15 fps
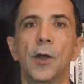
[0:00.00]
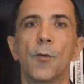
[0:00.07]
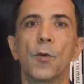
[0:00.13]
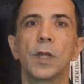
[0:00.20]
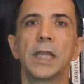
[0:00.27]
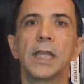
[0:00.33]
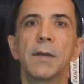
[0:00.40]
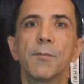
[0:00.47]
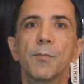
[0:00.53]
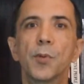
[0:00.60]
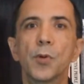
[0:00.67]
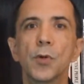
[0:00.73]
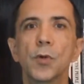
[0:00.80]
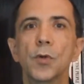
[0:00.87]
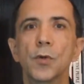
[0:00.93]
will
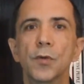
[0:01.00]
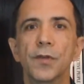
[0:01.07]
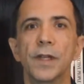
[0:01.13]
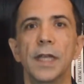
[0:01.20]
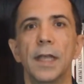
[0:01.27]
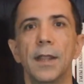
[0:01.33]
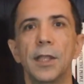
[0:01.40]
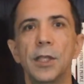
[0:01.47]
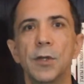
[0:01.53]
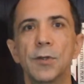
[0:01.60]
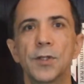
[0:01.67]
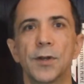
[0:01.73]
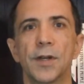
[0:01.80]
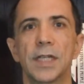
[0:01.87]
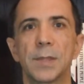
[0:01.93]
improve the
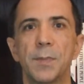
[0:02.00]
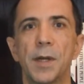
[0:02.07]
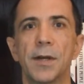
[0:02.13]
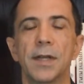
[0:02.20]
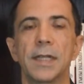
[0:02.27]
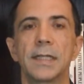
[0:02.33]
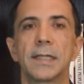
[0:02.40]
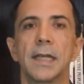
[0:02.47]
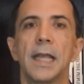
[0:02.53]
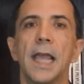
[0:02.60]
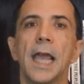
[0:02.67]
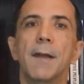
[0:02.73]
user experience